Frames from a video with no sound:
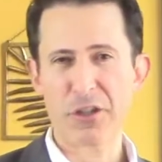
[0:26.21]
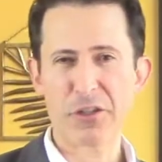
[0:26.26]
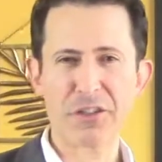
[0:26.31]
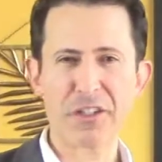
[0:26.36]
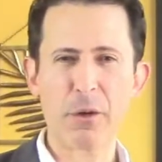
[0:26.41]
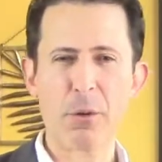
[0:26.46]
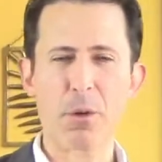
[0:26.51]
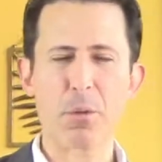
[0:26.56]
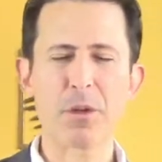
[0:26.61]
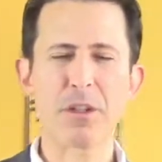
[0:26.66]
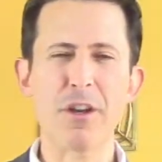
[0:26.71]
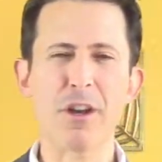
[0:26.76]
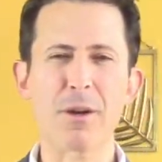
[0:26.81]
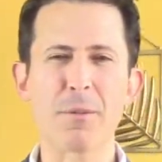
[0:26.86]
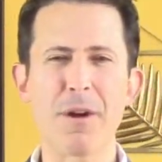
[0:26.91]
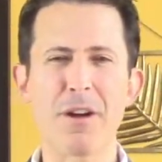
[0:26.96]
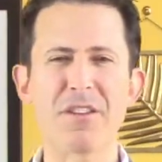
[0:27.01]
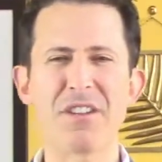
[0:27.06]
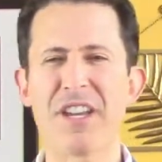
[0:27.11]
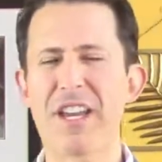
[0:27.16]
You see, when we talk
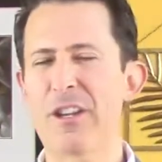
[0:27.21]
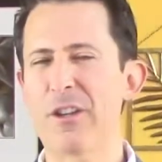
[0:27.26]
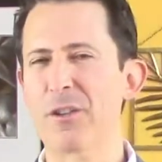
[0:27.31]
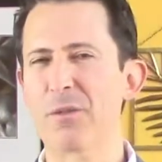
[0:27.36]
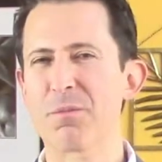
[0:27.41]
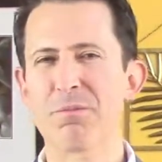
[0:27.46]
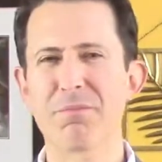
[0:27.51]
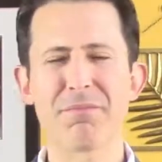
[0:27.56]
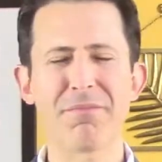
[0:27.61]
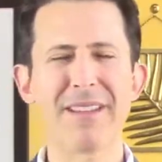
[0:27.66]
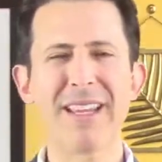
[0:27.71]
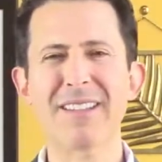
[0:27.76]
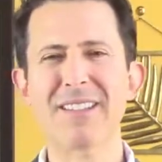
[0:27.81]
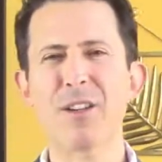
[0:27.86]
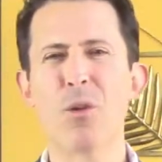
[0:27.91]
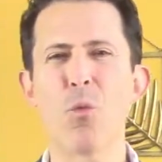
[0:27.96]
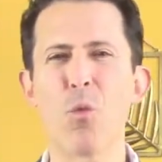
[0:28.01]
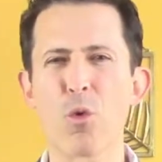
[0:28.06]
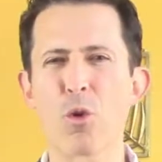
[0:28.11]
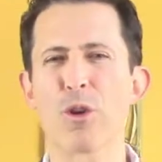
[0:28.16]
about genius, that's
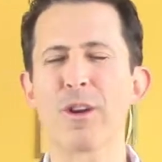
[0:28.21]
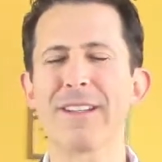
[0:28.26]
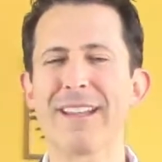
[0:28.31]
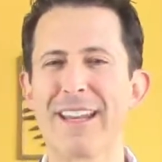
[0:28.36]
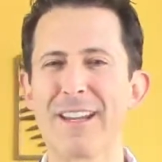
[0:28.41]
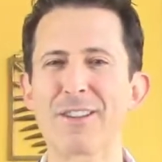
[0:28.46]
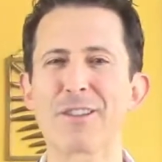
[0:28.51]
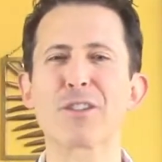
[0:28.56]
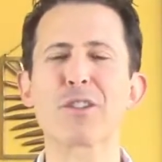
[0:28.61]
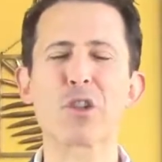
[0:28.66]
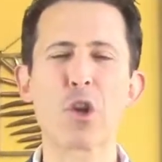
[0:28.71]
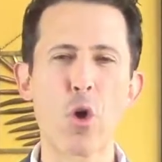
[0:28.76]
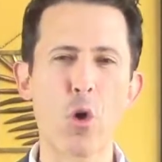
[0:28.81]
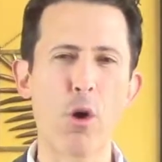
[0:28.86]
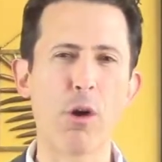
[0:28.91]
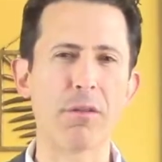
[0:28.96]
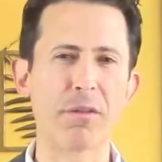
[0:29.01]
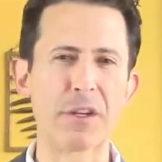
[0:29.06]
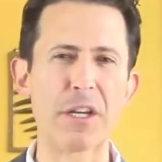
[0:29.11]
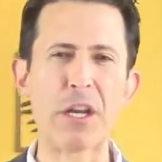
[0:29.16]
a word that is so
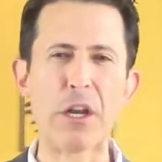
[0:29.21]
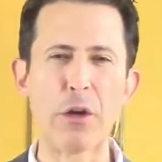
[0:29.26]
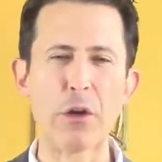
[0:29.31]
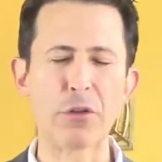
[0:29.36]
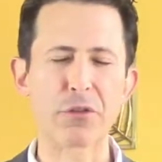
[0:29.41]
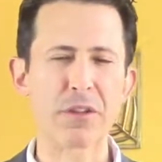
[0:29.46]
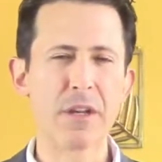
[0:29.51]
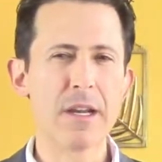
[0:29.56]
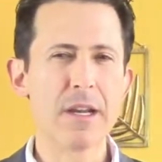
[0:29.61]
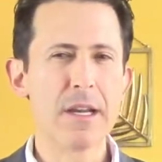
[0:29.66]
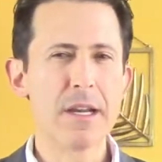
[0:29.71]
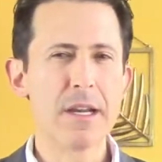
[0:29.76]
overused.